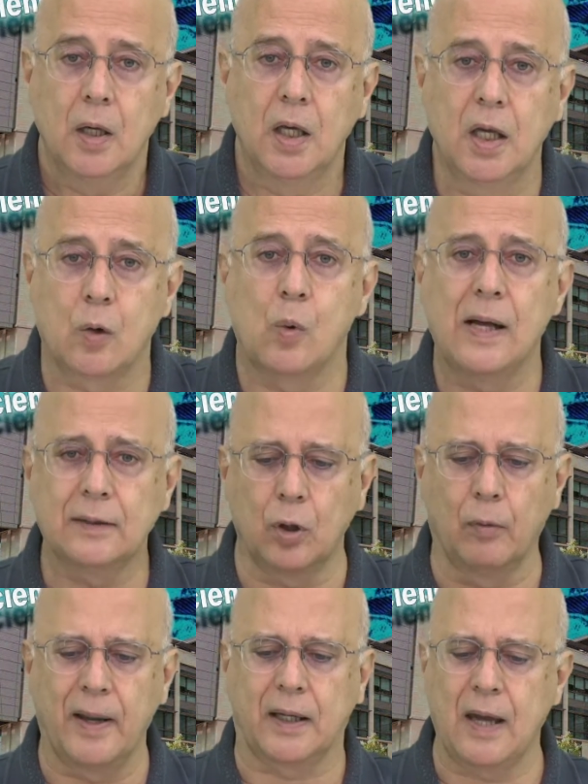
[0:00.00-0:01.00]
in
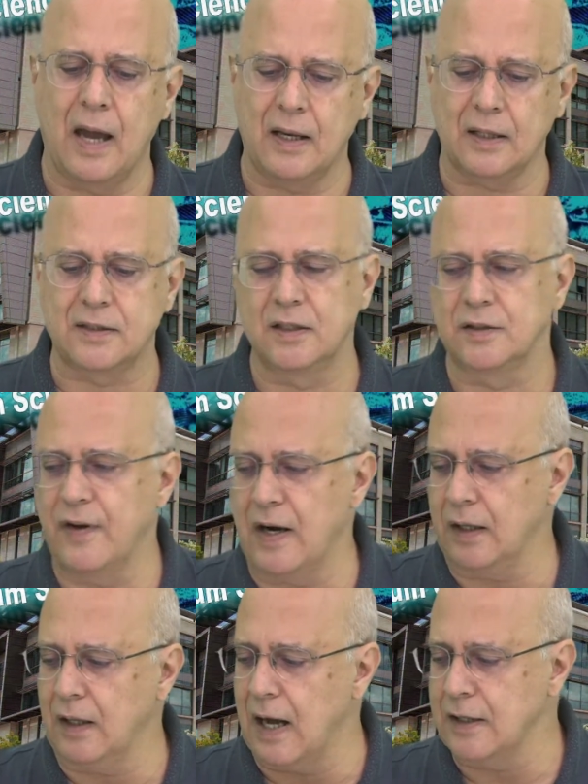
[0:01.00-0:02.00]
quantum mechanics, it's
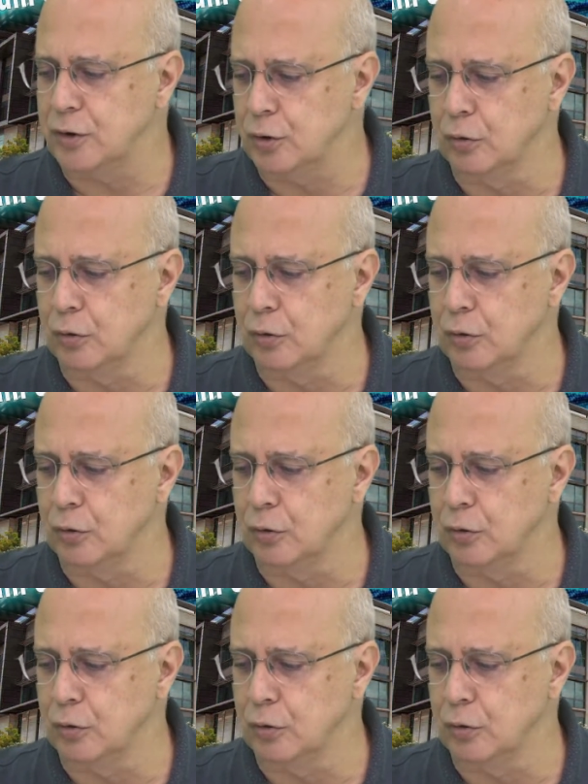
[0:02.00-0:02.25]
very nice